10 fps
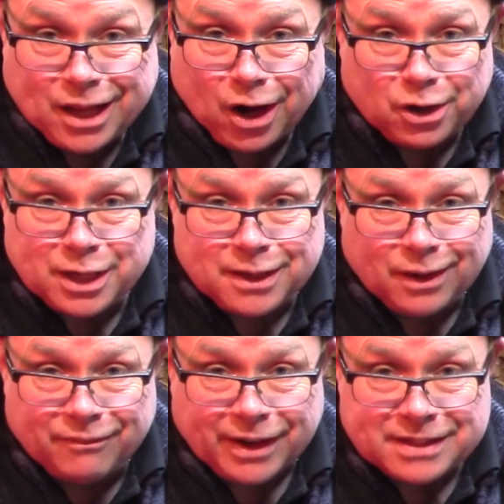I'm going to
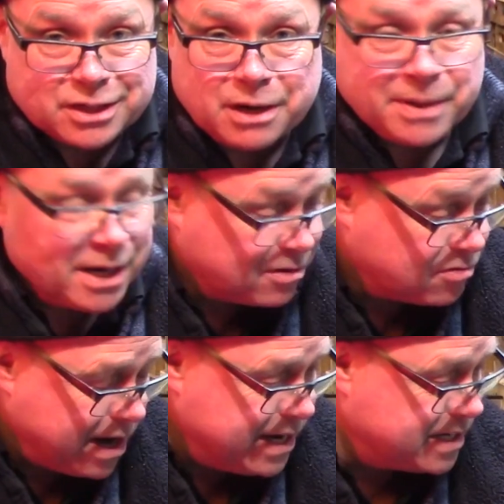love it. It's going to be a
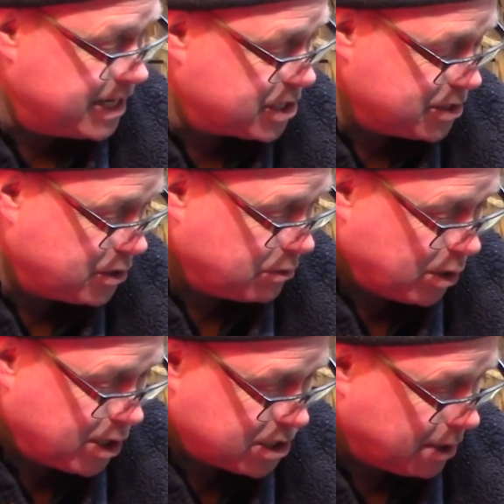great addition to the
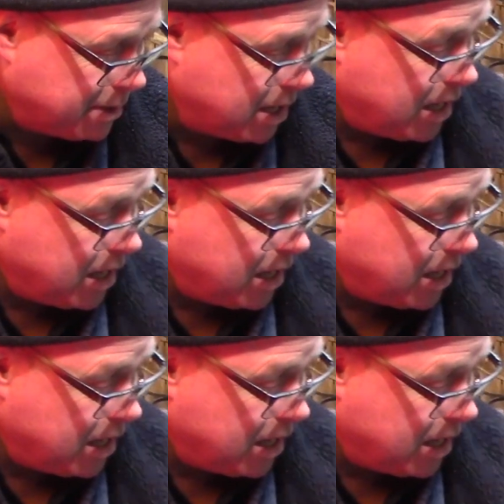workshop.